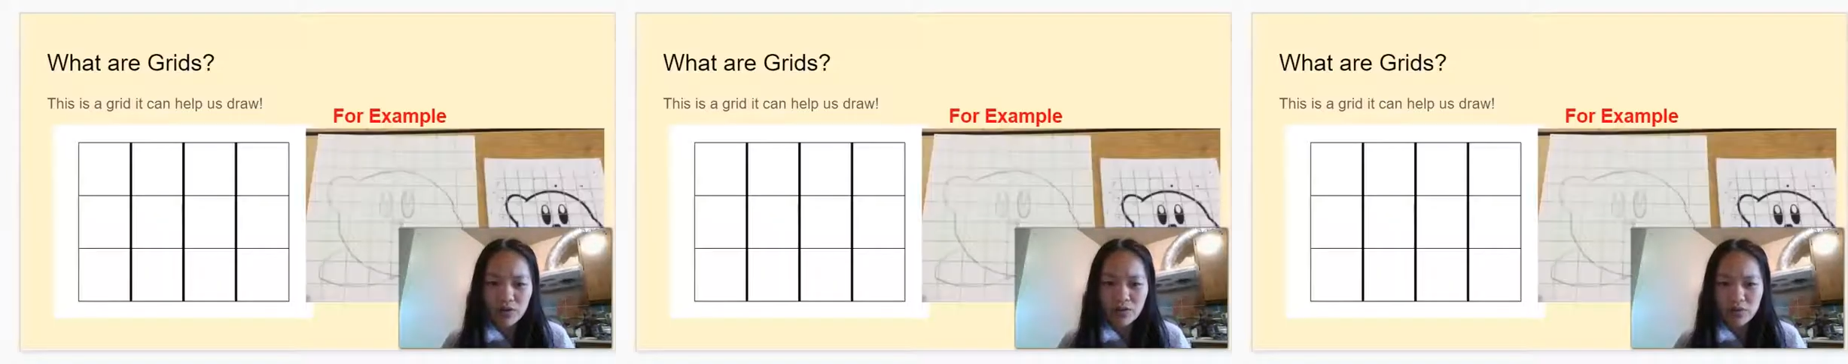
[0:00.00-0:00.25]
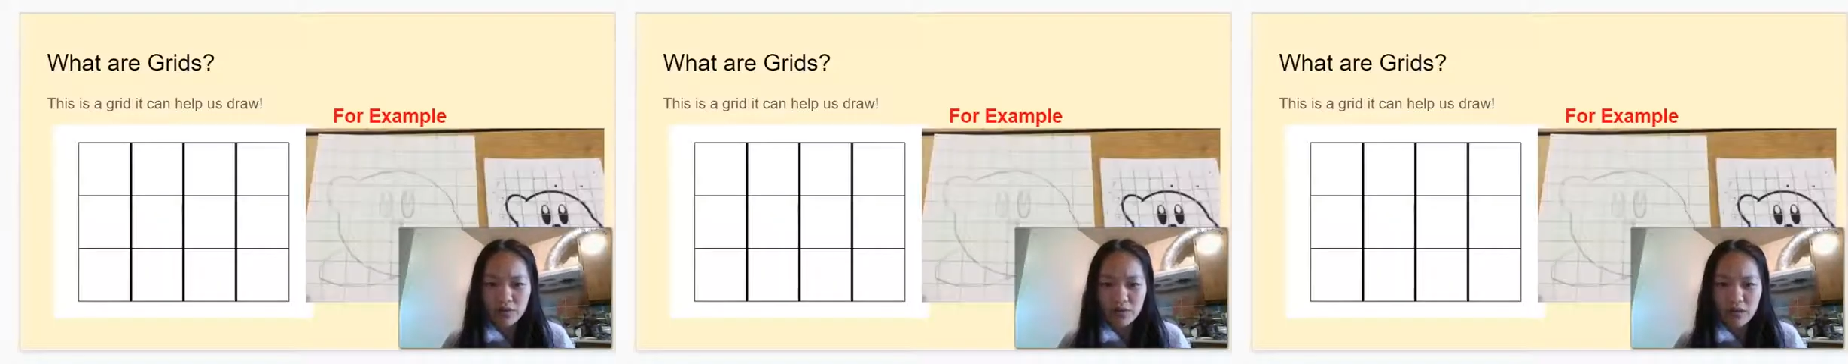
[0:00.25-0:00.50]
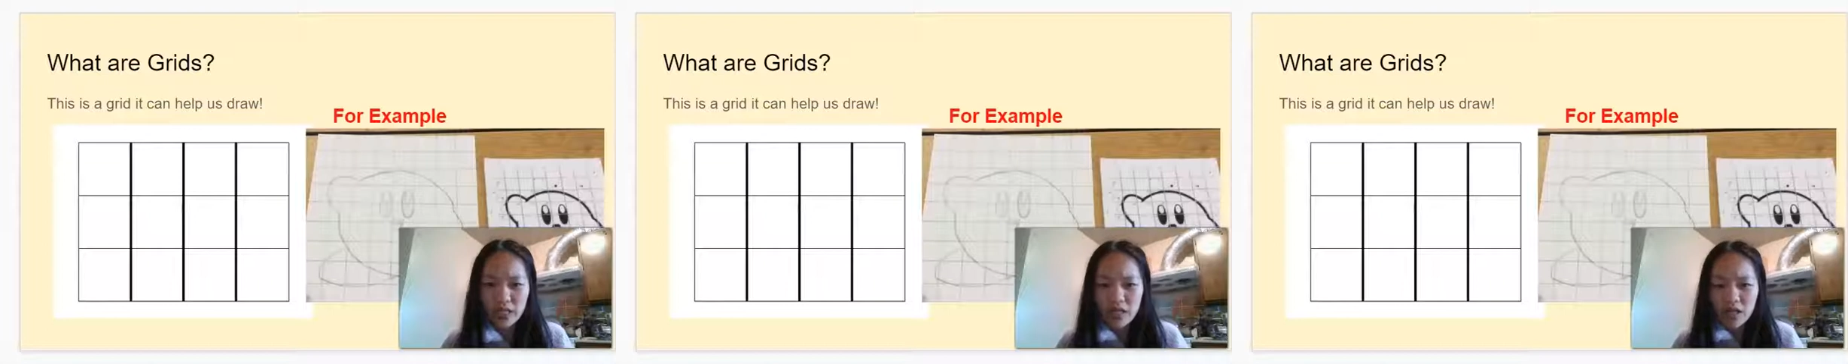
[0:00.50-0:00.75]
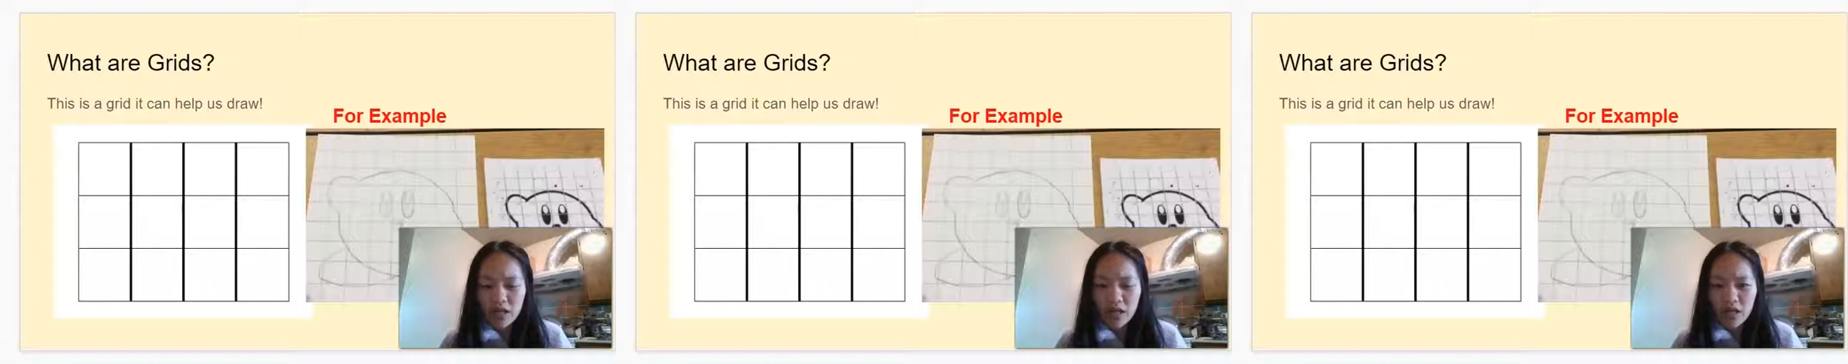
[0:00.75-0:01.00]
we do it.
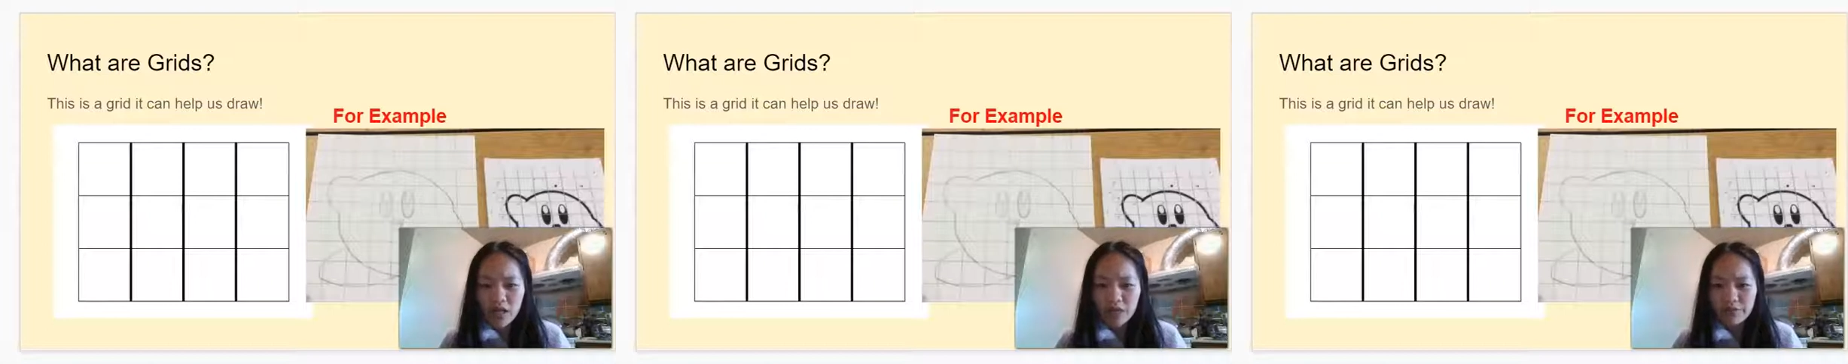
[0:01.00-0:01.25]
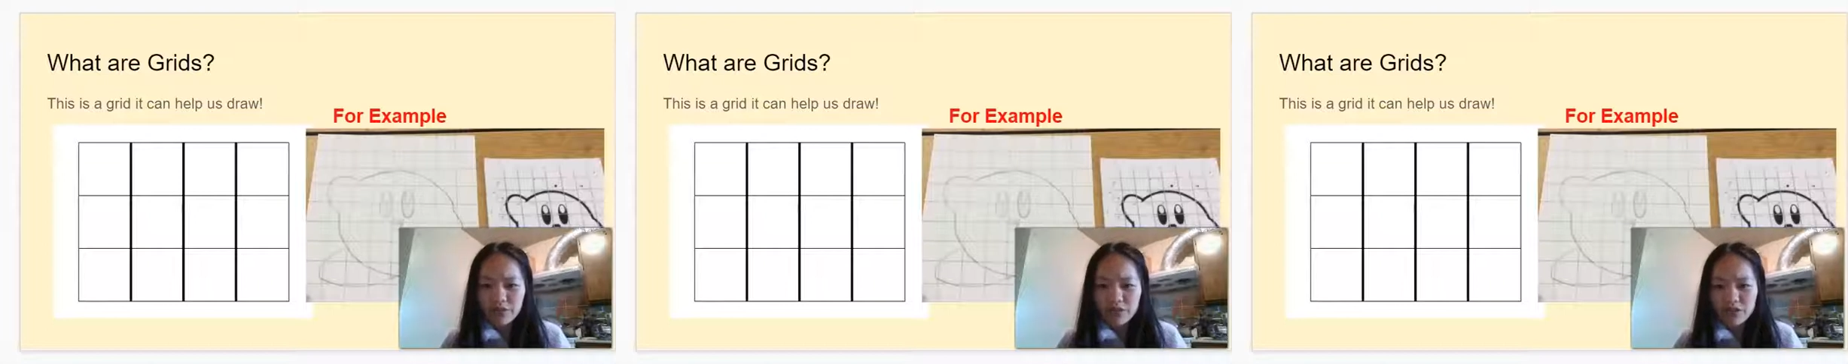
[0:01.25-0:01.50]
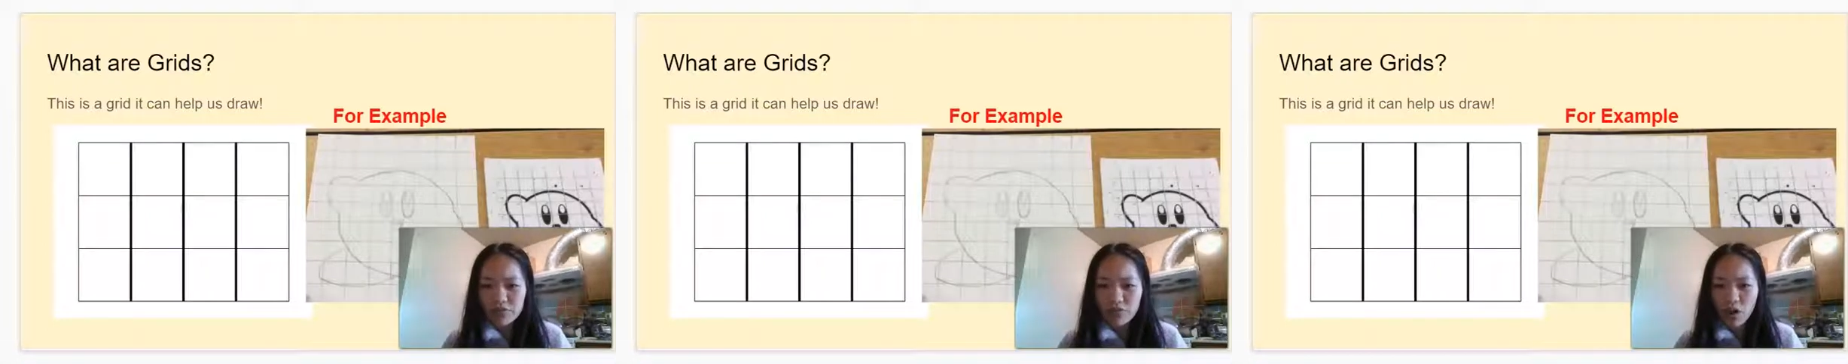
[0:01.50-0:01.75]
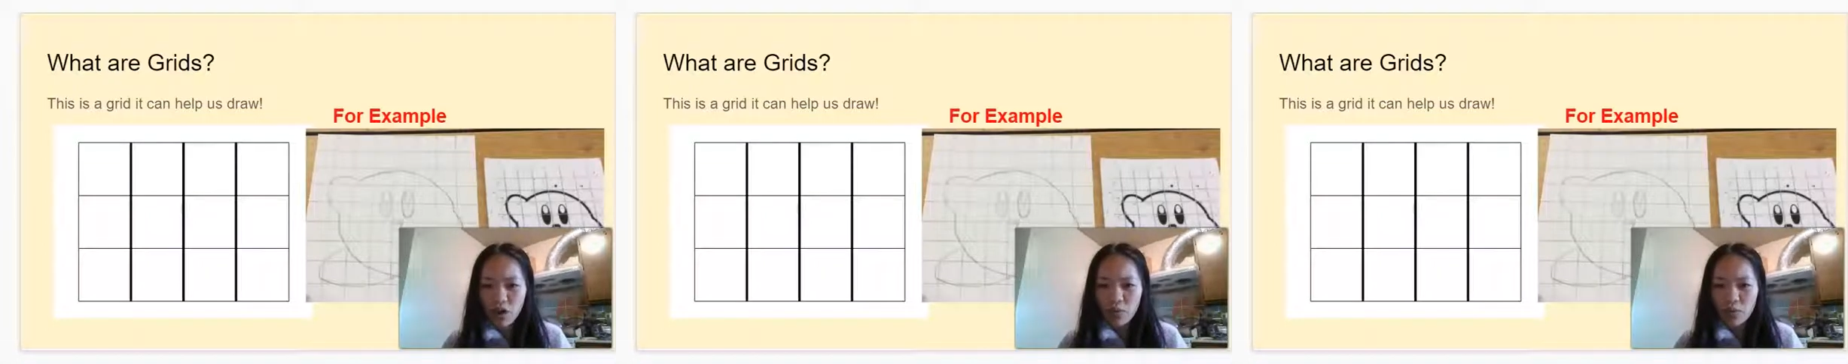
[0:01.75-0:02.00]
First of
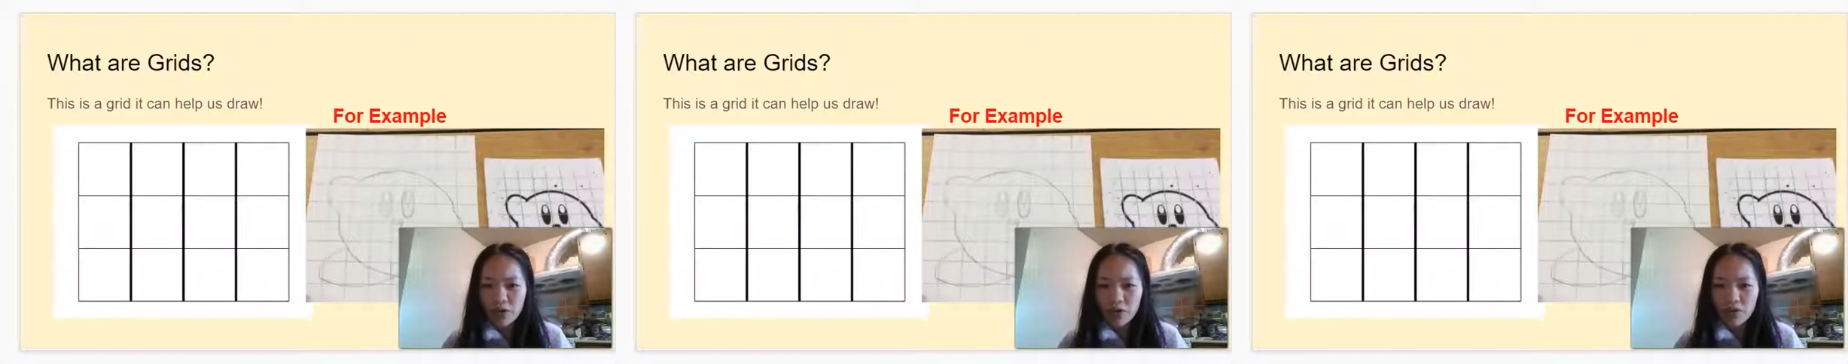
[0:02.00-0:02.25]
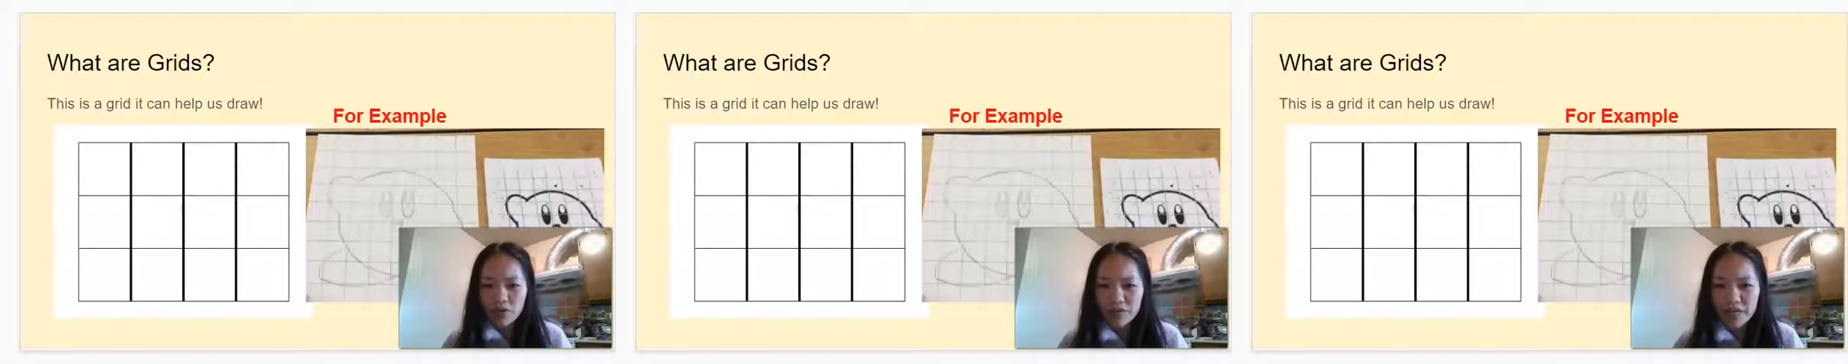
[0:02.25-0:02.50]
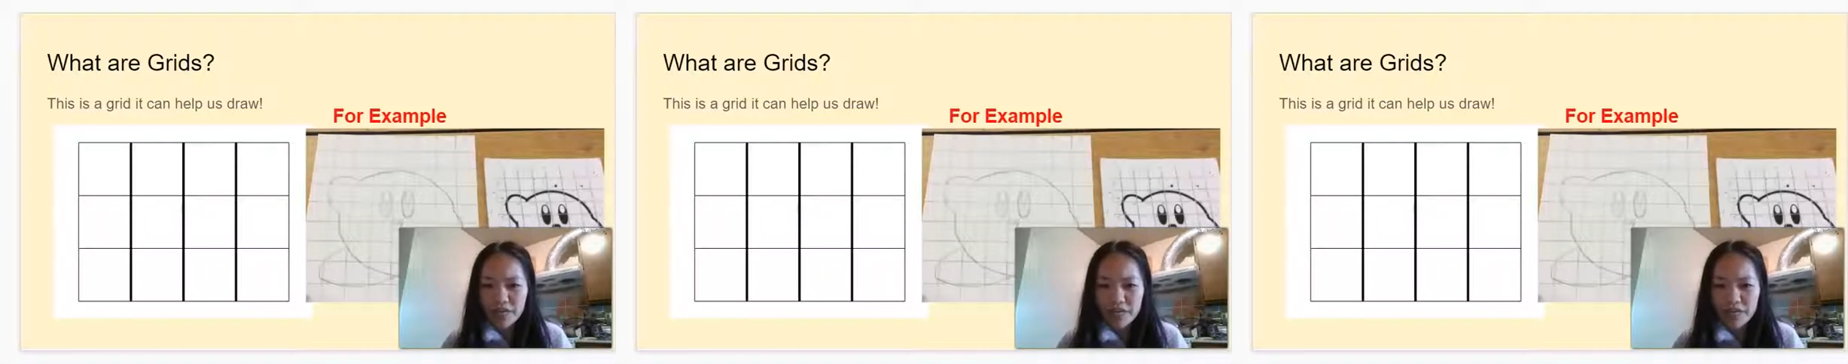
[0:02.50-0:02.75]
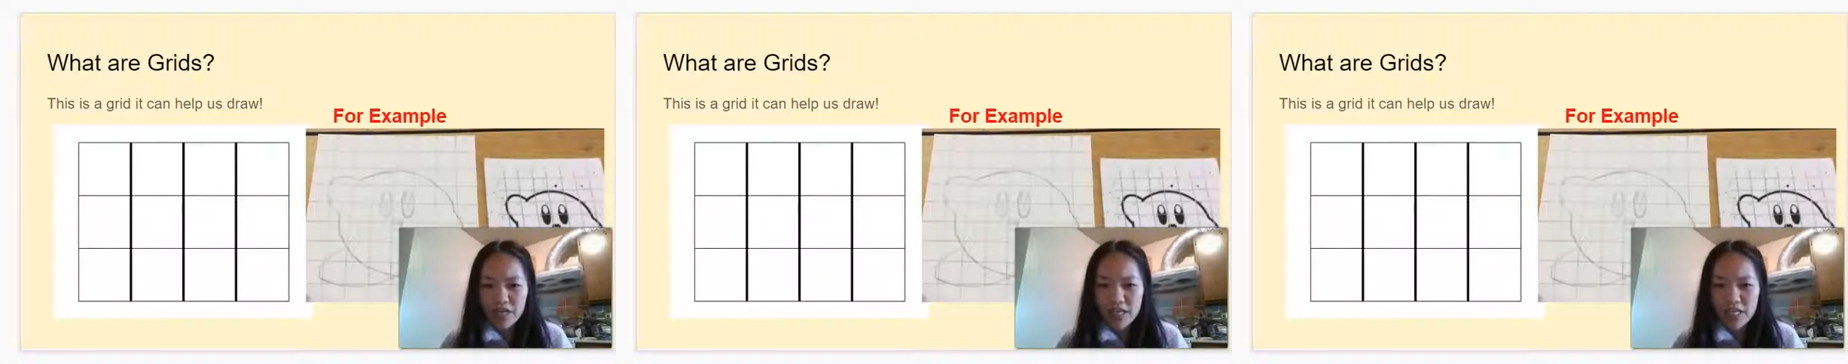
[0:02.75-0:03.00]
all, what are grids?